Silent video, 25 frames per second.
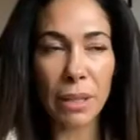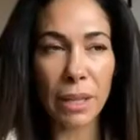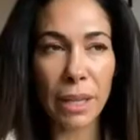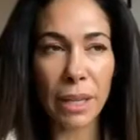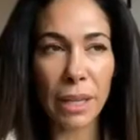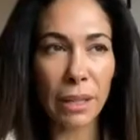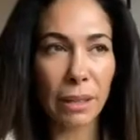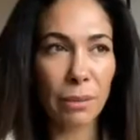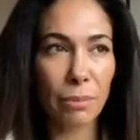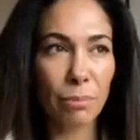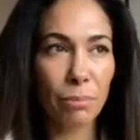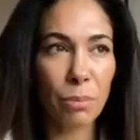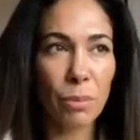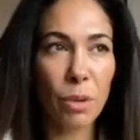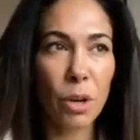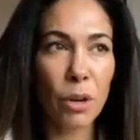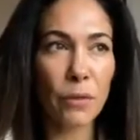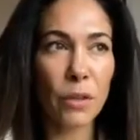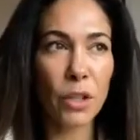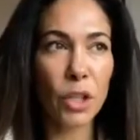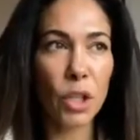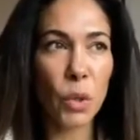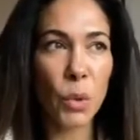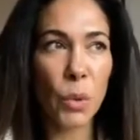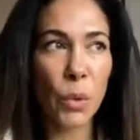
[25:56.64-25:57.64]
and like
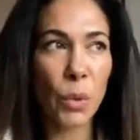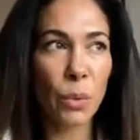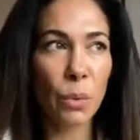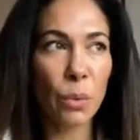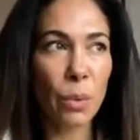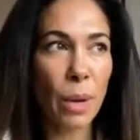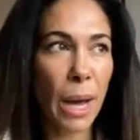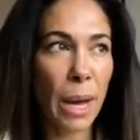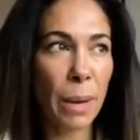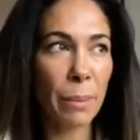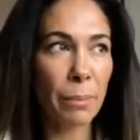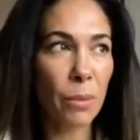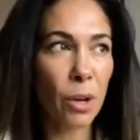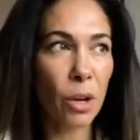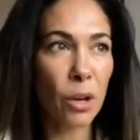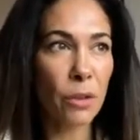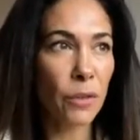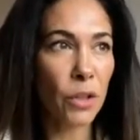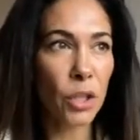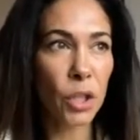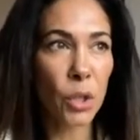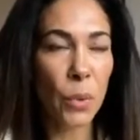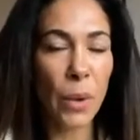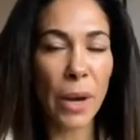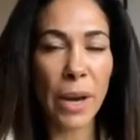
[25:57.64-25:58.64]
over 2
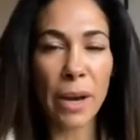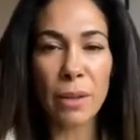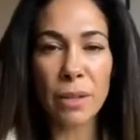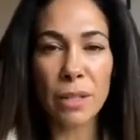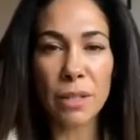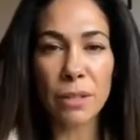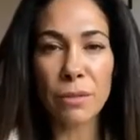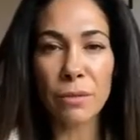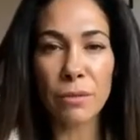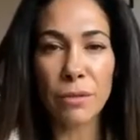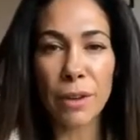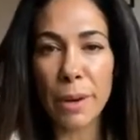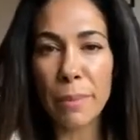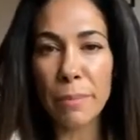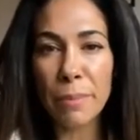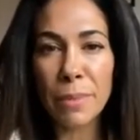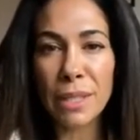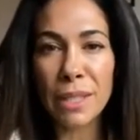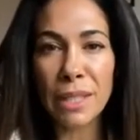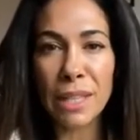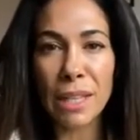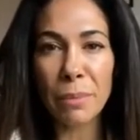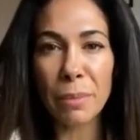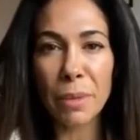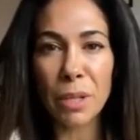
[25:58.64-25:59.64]
hours of REM
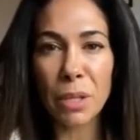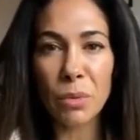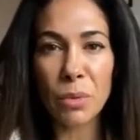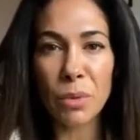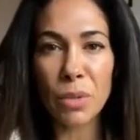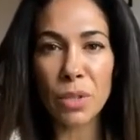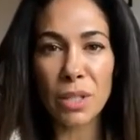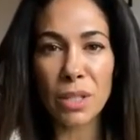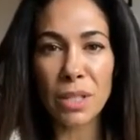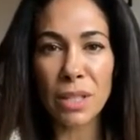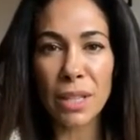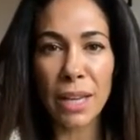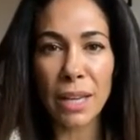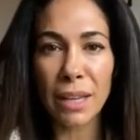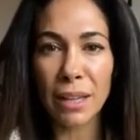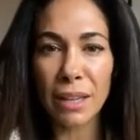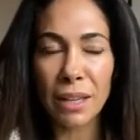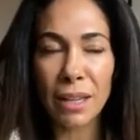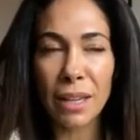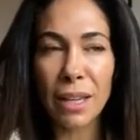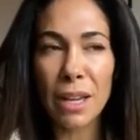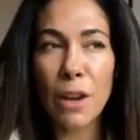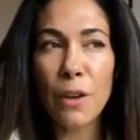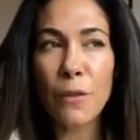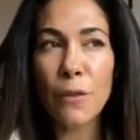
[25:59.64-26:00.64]
sleep, and it was just like
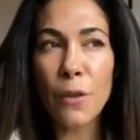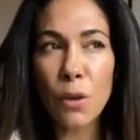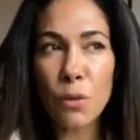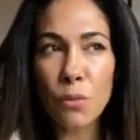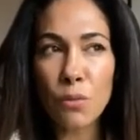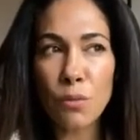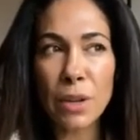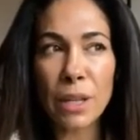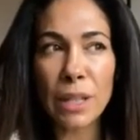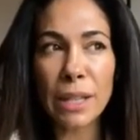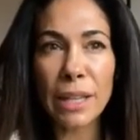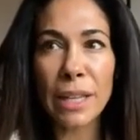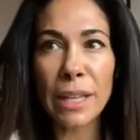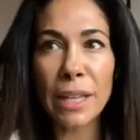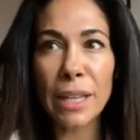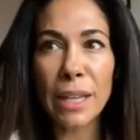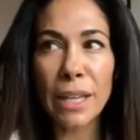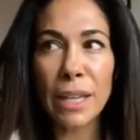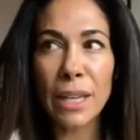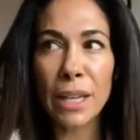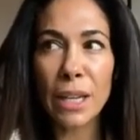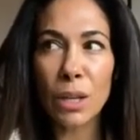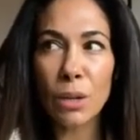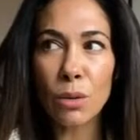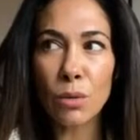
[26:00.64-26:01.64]
felt really
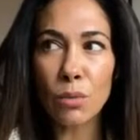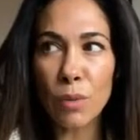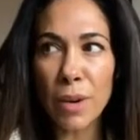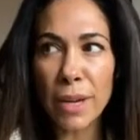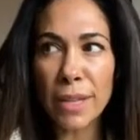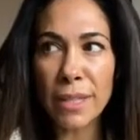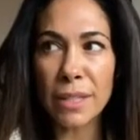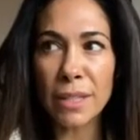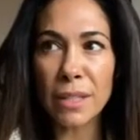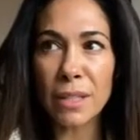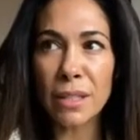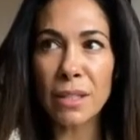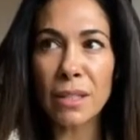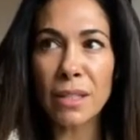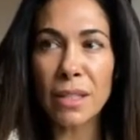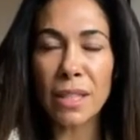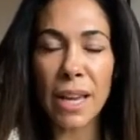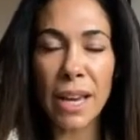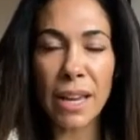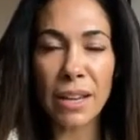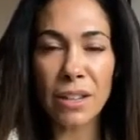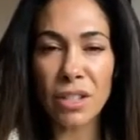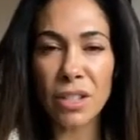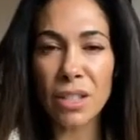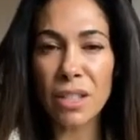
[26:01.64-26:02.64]
rested,
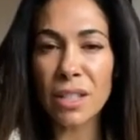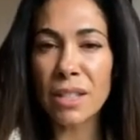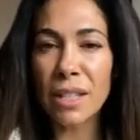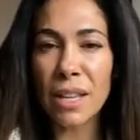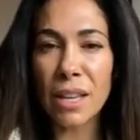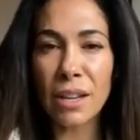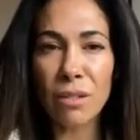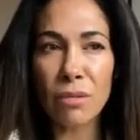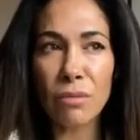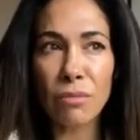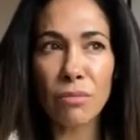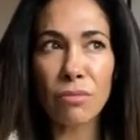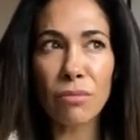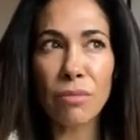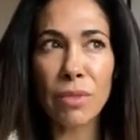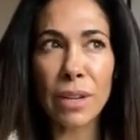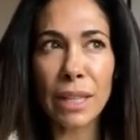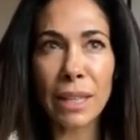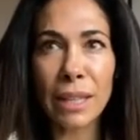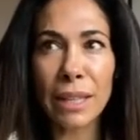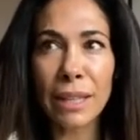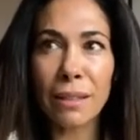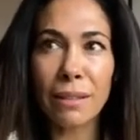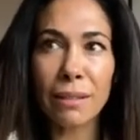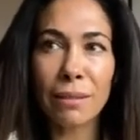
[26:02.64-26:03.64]
and just then
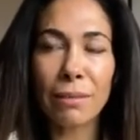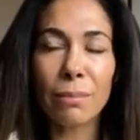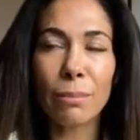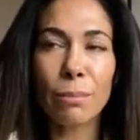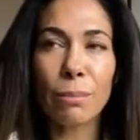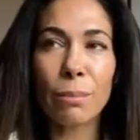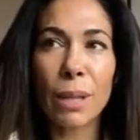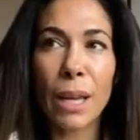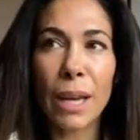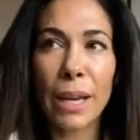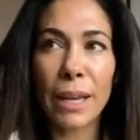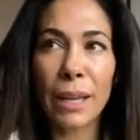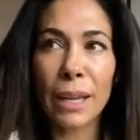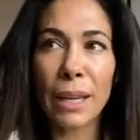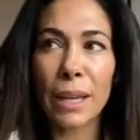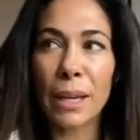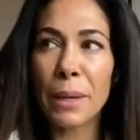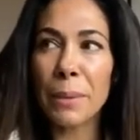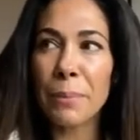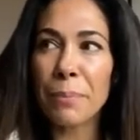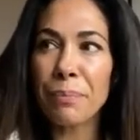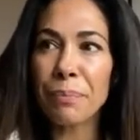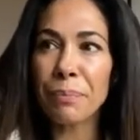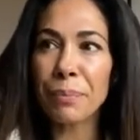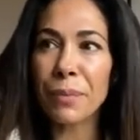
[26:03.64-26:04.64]
really like I
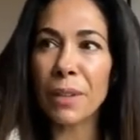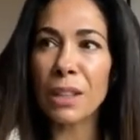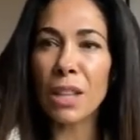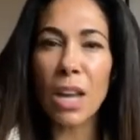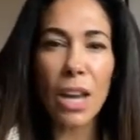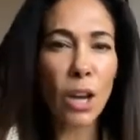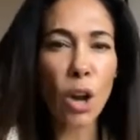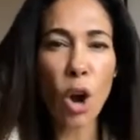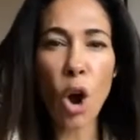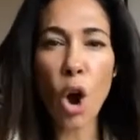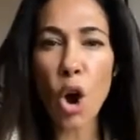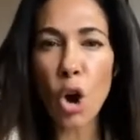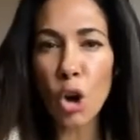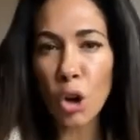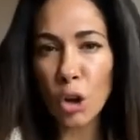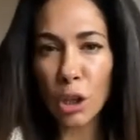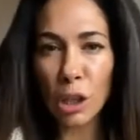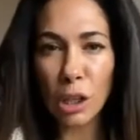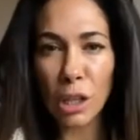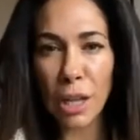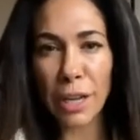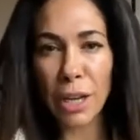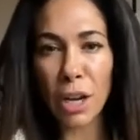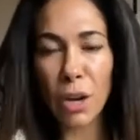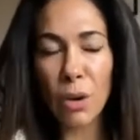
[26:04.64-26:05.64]

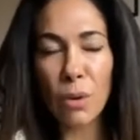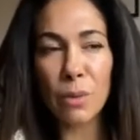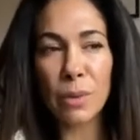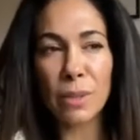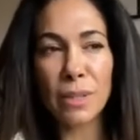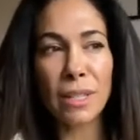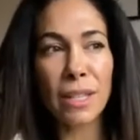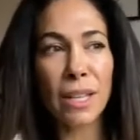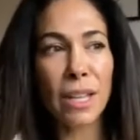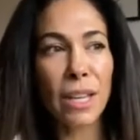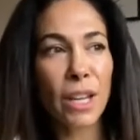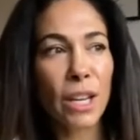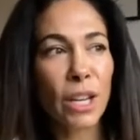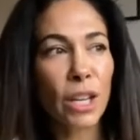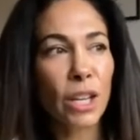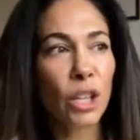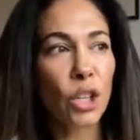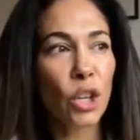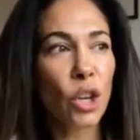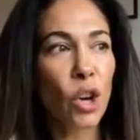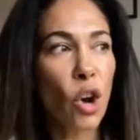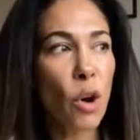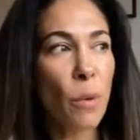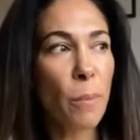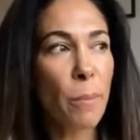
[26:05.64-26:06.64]
was, you
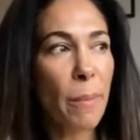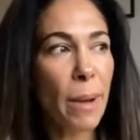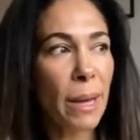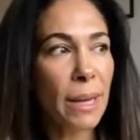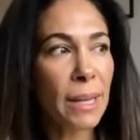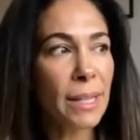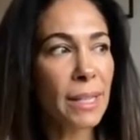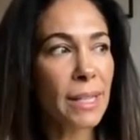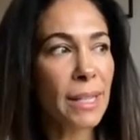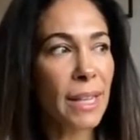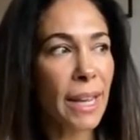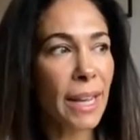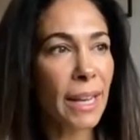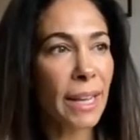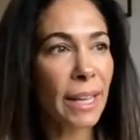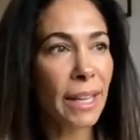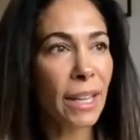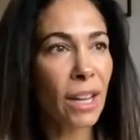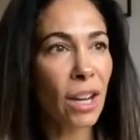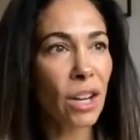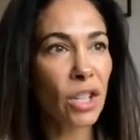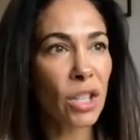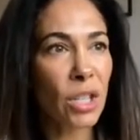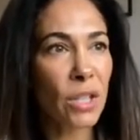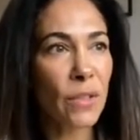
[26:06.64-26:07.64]
know, on Monday
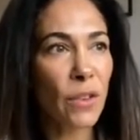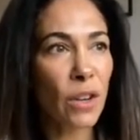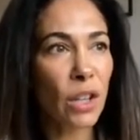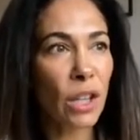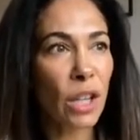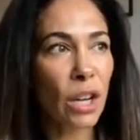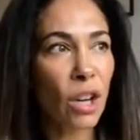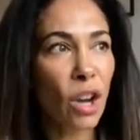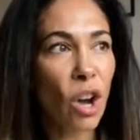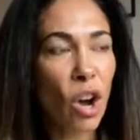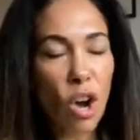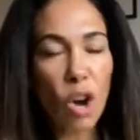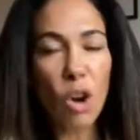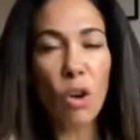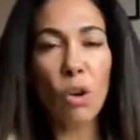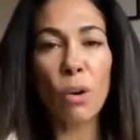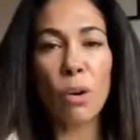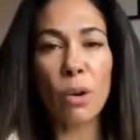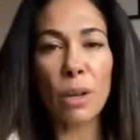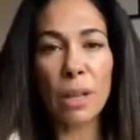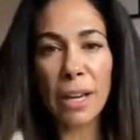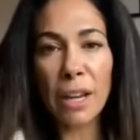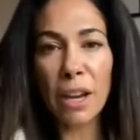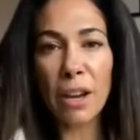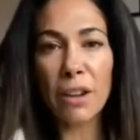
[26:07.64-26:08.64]
I just felt like, oh,
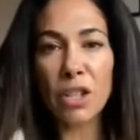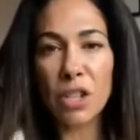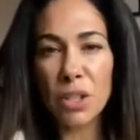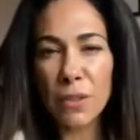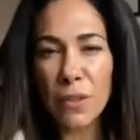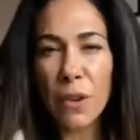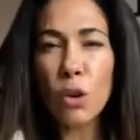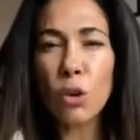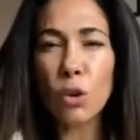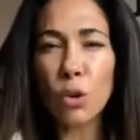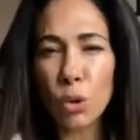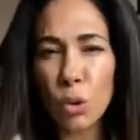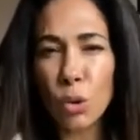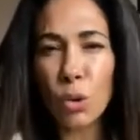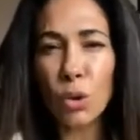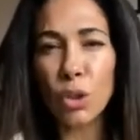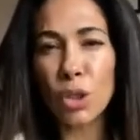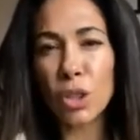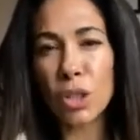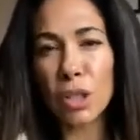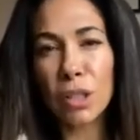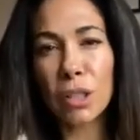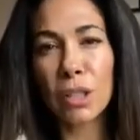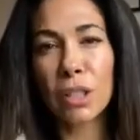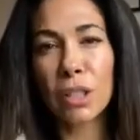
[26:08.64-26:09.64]
like I just felt good.